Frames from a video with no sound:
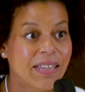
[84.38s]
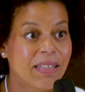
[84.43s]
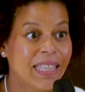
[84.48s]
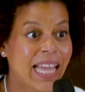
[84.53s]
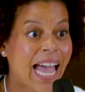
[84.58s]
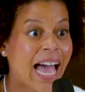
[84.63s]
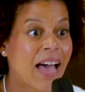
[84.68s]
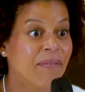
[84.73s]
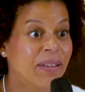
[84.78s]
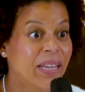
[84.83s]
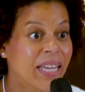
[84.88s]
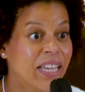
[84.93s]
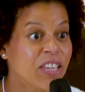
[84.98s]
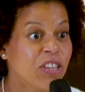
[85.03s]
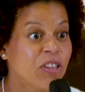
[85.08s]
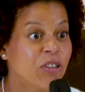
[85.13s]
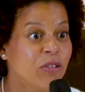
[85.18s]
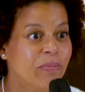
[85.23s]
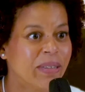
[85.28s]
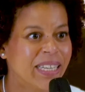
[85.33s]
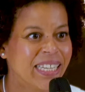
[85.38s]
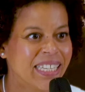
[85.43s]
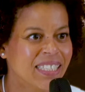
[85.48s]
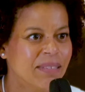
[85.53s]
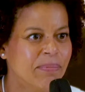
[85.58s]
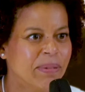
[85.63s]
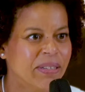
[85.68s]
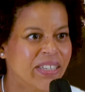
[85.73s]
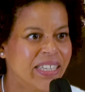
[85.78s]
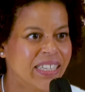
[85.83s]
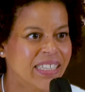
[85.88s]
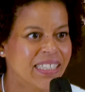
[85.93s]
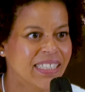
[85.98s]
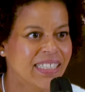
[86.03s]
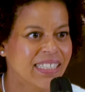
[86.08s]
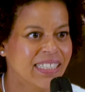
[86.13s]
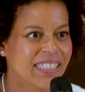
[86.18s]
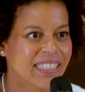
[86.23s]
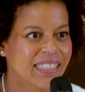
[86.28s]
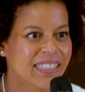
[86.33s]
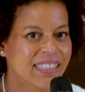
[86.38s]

having a human experience.